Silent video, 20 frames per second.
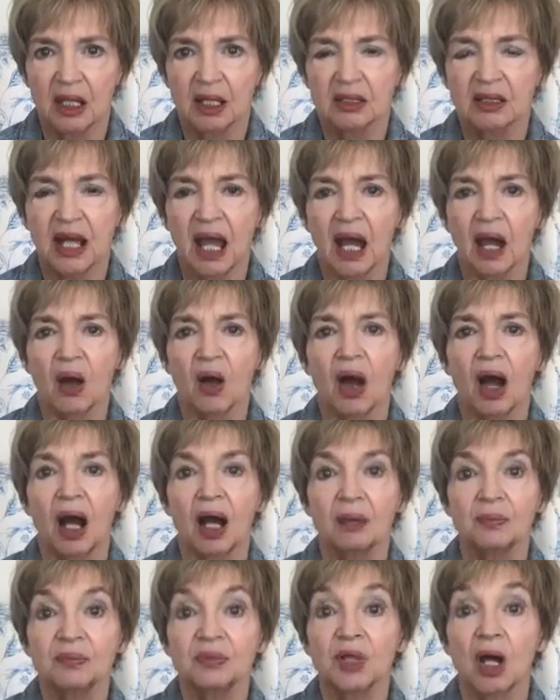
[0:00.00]
Now,
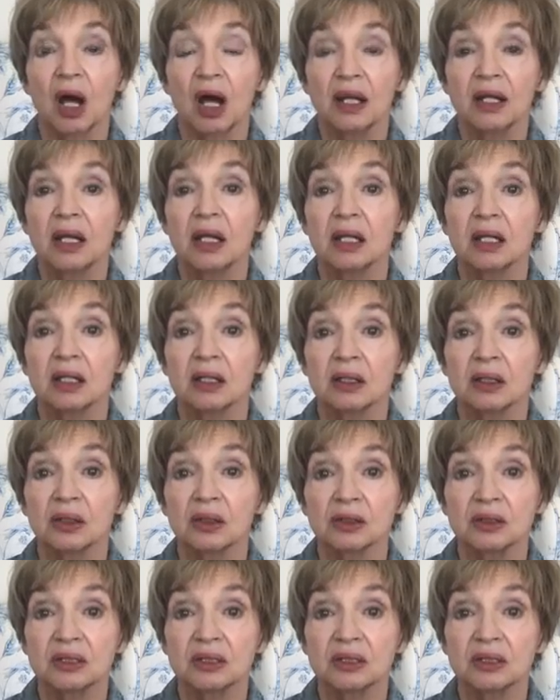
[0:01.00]
I'm not here